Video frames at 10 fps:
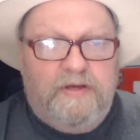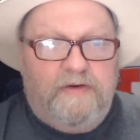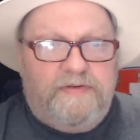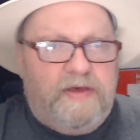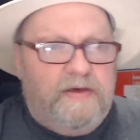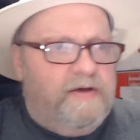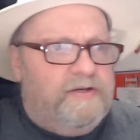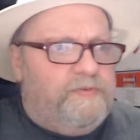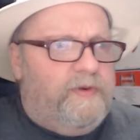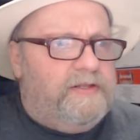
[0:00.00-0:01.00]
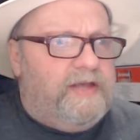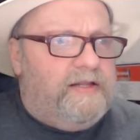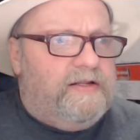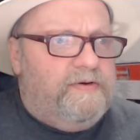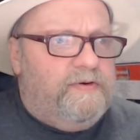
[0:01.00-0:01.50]
I think hers went
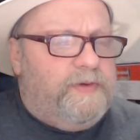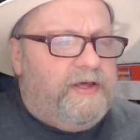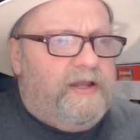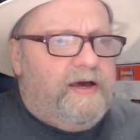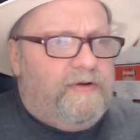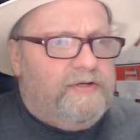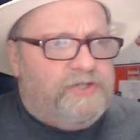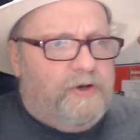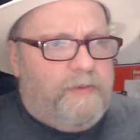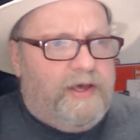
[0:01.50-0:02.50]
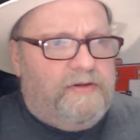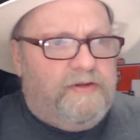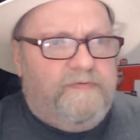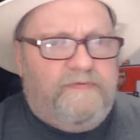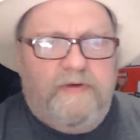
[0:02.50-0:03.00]
down a little bit lower, top end
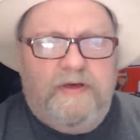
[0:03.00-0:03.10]
of